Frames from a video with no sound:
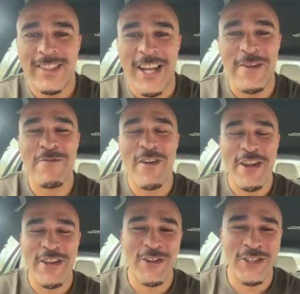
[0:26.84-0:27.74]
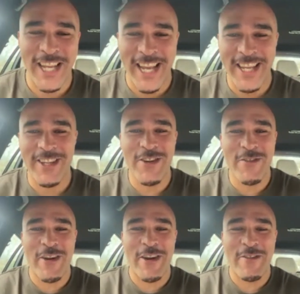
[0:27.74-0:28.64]
I'm very good, thank you.
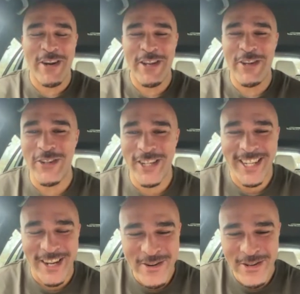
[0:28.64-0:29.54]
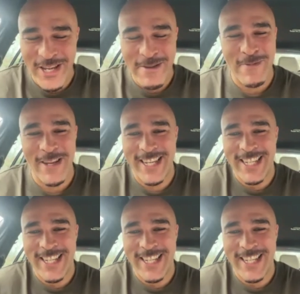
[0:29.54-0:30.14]
Very, very good. How are you keeping?